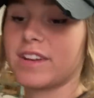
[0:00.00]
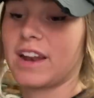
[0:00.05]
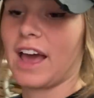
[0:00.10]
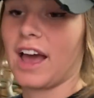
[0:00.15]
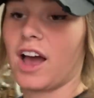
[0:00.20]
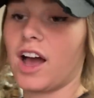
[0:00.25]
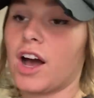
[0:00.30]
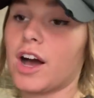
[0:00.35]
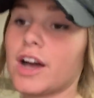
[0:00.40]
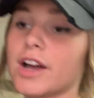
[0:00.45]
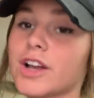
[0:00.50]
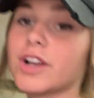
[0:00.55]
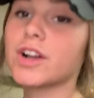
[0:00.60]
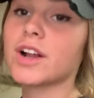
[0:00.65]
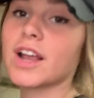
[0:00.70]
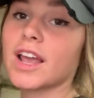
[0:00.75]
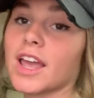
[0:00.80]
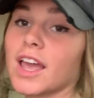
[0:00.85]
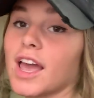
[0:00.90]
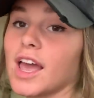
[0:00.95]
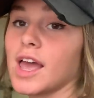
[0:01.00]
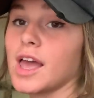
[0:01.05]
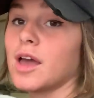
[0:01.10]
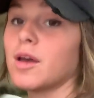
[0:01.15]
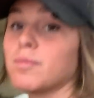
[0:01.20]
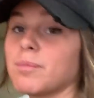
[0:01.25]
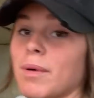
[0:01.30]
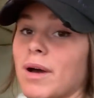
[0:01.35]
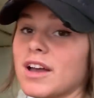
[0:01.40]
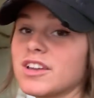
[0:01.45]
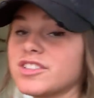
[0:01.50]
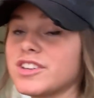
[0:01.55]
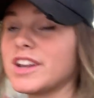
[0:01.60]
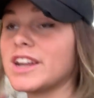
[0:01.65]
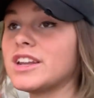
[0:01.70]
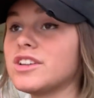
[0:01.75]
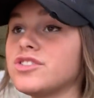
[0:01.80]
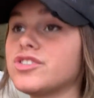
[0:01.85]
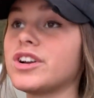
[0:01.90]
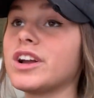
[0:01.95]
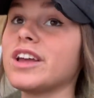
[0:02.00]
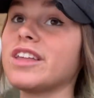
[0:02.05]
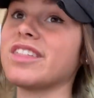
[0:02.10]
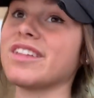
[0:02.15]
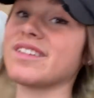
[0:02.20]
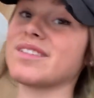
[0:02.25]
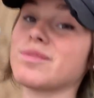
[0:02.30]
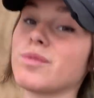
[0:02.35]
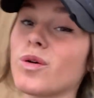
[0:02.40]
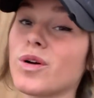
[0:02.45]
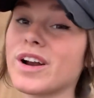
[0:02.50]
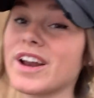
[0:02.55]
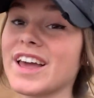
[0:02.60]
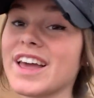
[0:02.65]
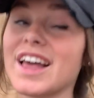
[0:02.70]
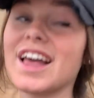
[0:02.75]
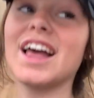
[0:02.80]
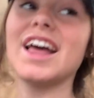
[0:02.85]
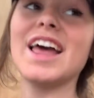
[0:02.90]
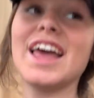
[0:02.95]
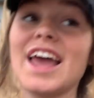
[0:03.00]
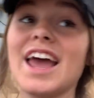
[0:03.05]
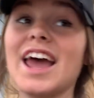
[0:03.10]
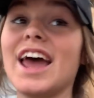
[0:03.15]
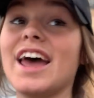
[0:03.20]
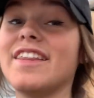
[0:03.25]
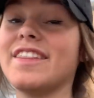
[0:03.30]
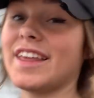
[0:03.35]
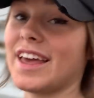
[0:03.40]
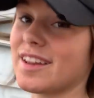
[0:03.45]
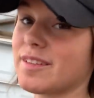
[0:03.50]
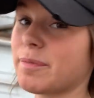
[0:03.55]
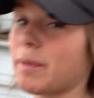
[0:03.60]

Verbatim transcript: not hungry, but she didn't drink this morning, and that's